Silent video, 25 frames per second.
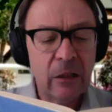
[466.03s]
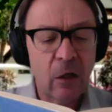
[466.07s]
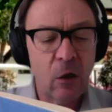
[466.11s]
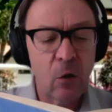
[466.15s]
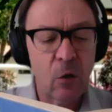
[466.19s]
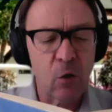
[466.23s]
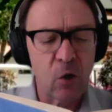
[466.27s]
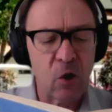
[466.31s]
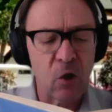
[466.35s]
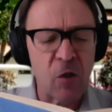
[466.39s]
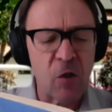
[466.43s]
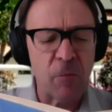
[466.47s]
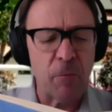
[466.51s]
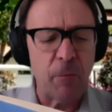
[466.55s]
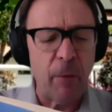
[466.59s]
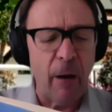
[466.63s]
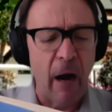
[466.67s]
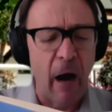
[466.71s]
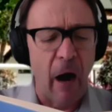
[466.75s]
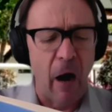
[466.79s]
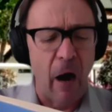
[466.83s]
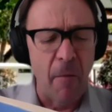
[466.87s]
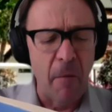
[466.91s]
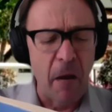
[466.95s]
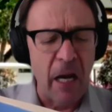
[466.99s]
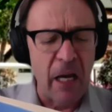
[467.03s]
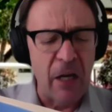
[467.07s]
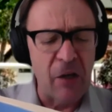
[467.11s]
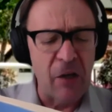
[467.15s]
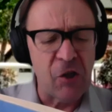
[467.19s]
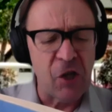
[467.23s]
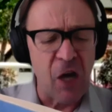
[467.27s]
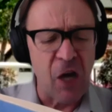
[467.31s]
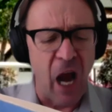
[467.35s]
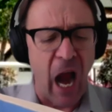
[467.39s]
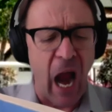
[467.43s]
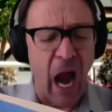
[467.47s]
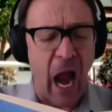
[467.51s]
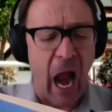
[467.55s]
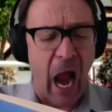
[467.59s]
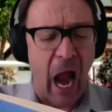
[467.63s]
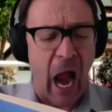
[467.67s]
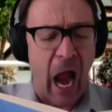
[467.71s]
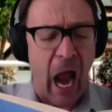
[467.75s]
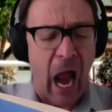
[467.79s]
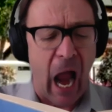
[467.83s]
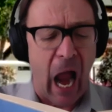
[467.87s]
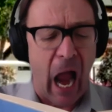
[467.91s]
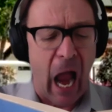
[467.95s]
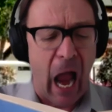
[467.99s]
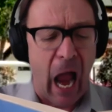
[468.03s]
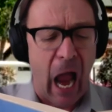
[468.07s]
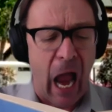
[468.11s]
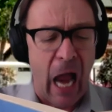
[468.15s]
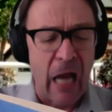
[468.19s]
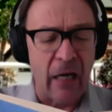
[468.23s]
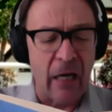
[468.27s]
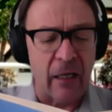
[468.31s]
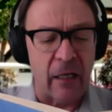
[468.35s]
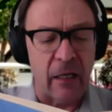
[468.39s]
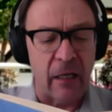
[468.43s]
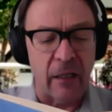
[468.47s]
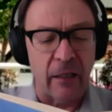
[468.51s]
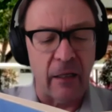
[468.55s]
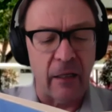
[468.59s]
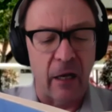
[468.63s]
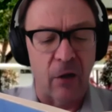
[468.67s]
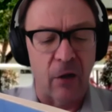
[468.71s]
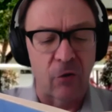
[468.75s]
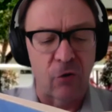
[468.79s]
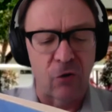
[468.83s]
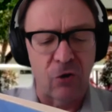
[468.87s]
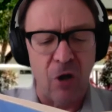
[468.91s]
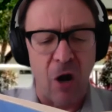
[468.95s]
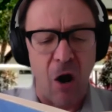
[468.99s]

"Oh, spare me, Jack!" he yelled.